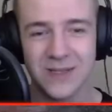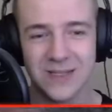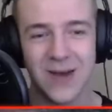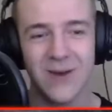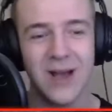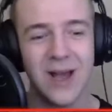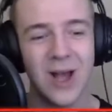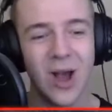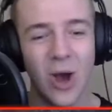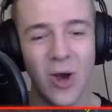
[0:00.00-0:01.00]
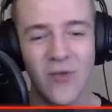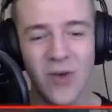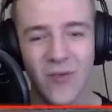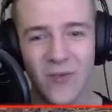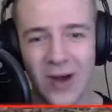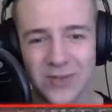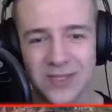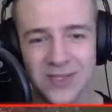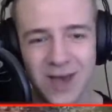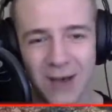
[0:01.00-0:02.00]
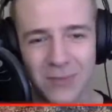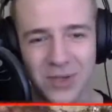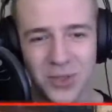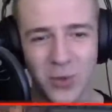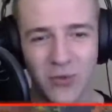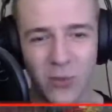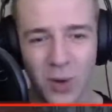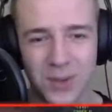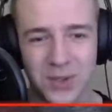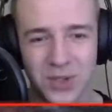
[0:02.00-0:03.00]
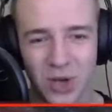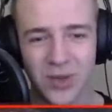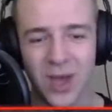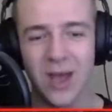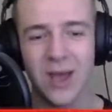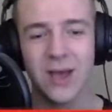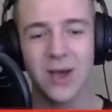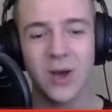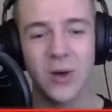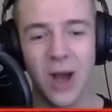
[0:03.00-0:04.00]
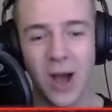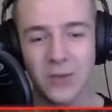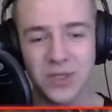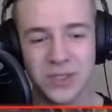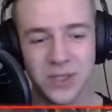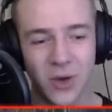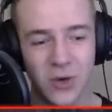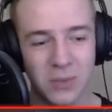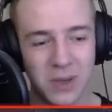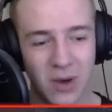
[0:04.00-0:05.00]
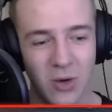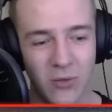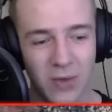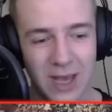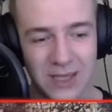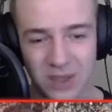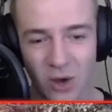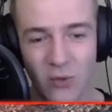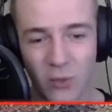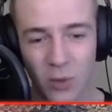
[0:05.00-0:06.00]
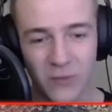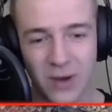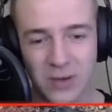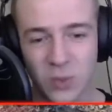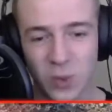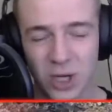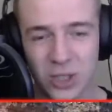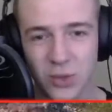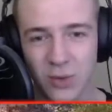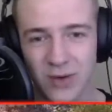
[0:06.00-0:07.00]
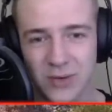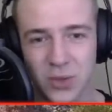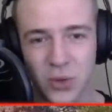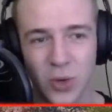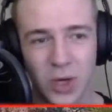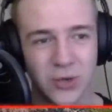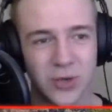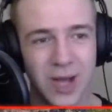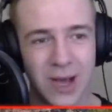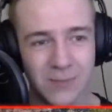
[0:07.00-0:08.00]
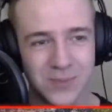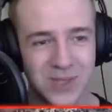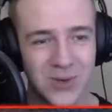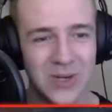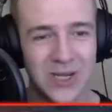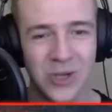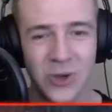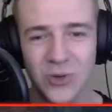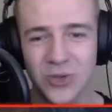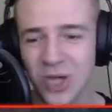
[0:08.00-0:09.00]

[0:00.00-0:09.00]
out. Over 1,000 damage with one shot. How much is it going to be? Over, yes, over 1,100, 1,200. Absolutely huge